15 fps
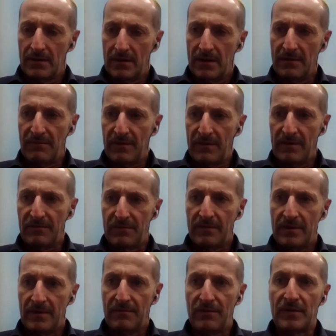
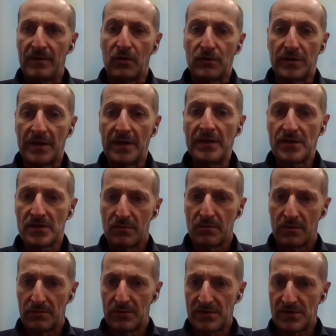if it continues,
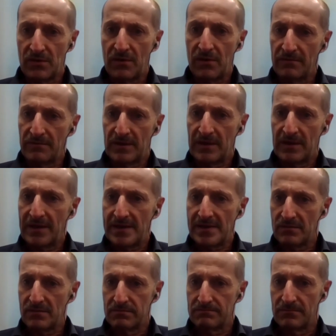what we saw over the last
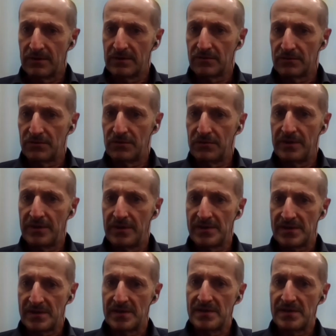1 or 2
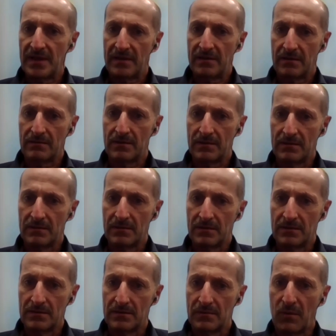years is that
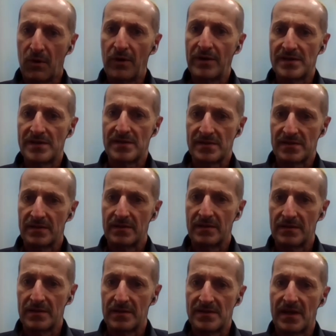the market
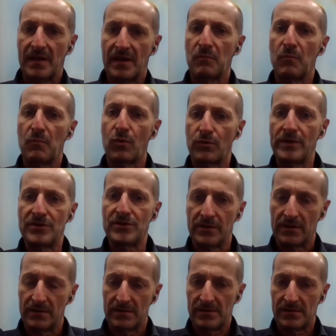is getting more
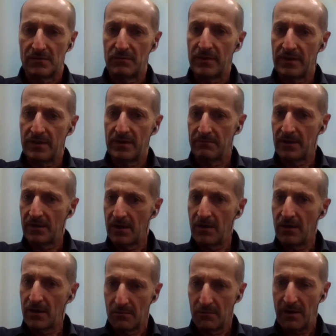regional. So we're
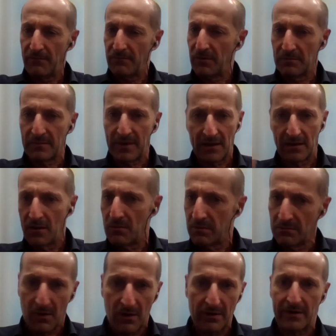going away from the
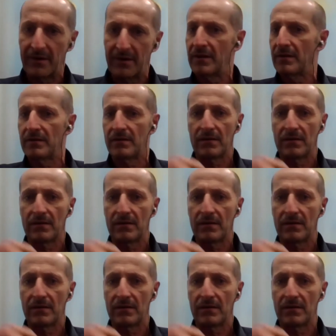global market.